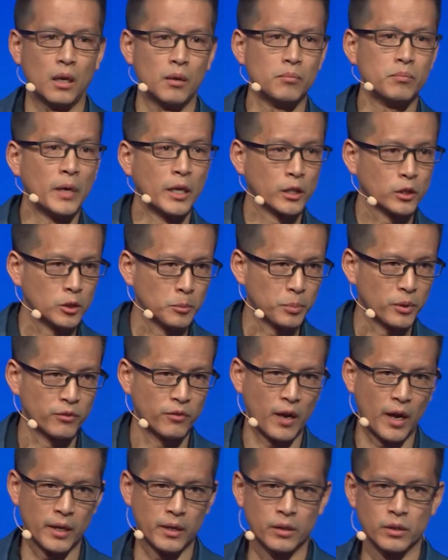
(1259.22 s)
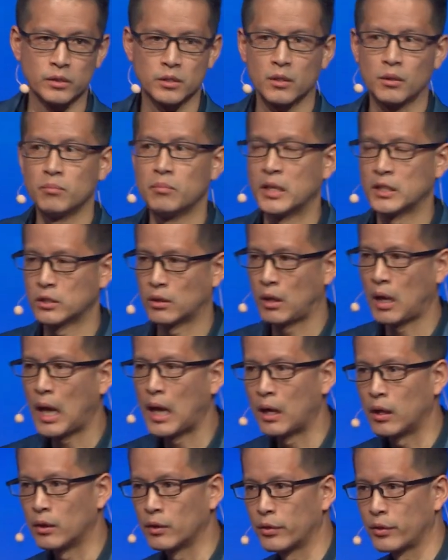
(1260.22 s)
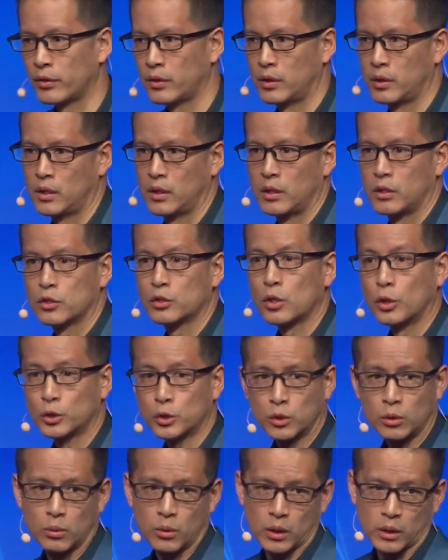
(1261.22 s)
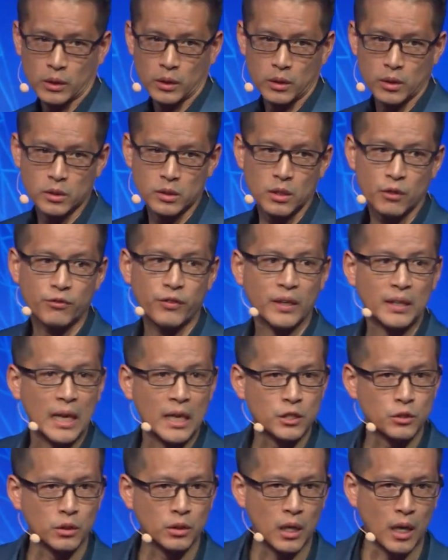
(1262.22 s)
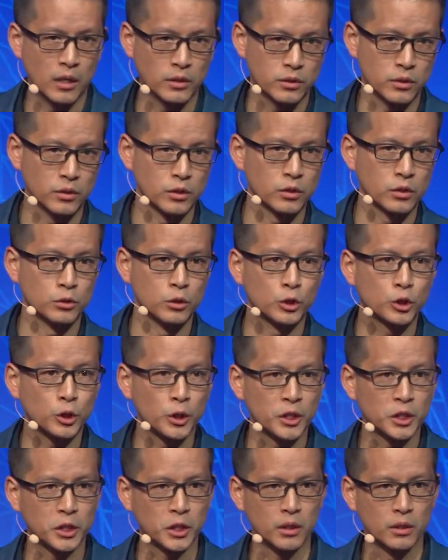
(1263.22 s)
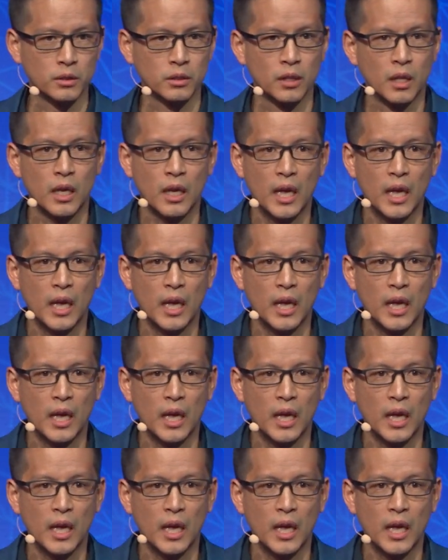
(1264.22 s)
medical providers, mental health, social workers, financial counselors, nutrition,